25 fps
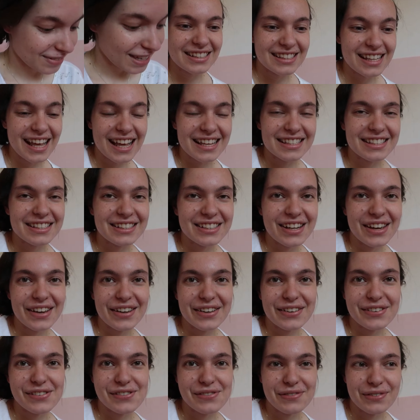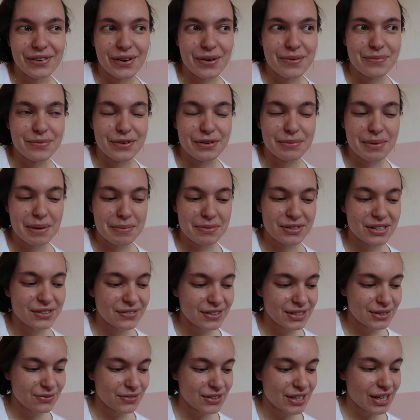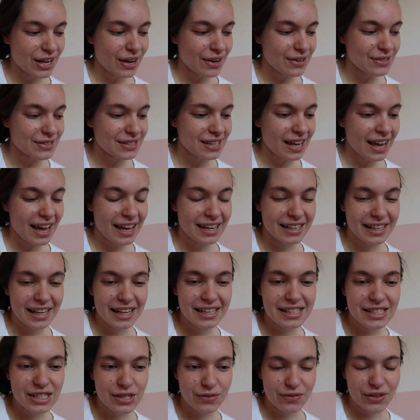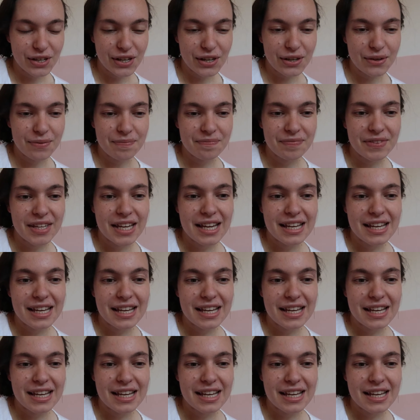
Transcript: So as you know from one of my previous videos, I had an interview.